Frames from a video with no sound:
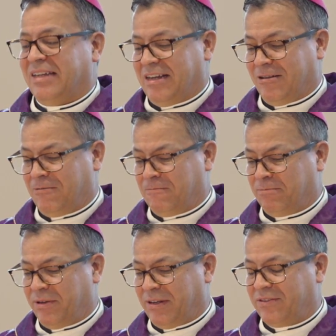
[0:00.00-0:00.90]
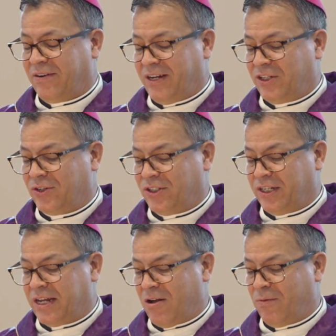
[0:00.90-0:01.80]
It's very
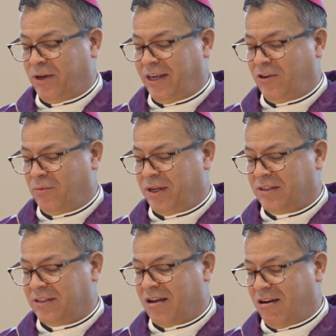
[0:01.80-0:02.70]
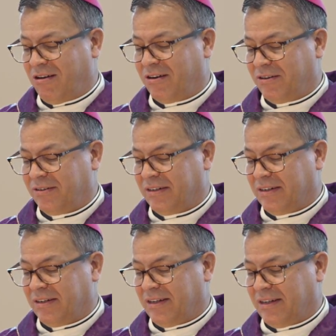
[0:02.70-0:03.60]
interesting how we humans are.
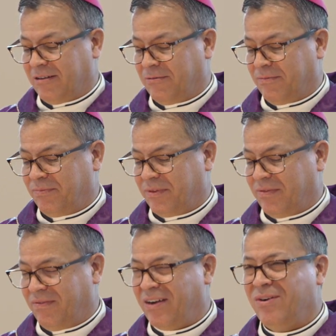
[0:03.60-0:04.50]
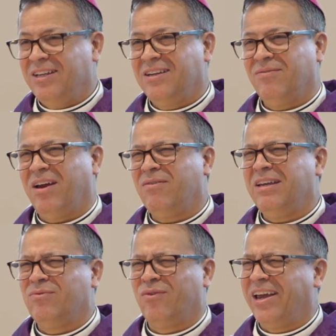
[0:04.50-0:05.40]
Very,
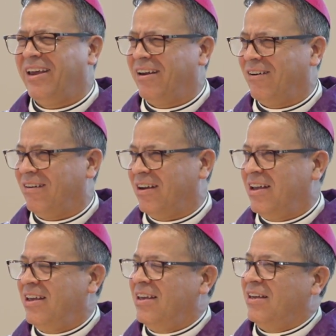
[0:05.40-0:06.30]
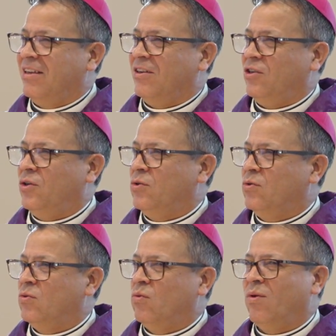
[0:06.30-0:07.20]
very rare
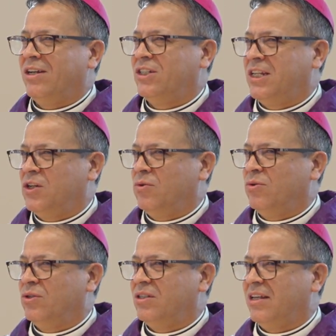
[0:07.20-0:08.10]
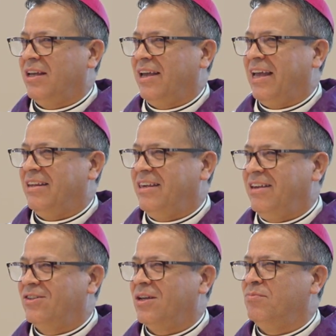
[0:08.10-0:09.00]
you watch the news and
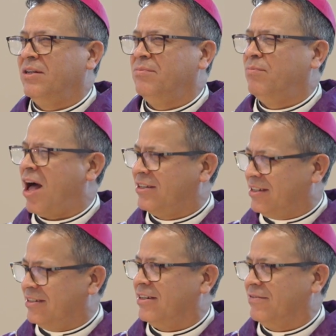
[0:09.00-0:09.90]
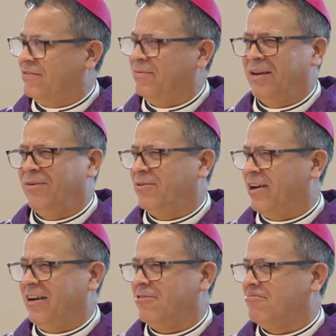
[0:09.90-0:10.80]
hear something positive. Very
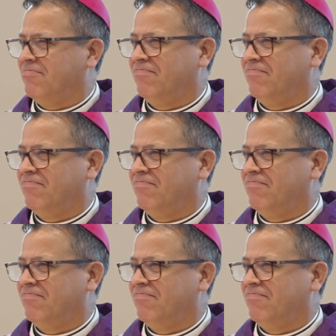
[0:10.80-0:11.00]
rare.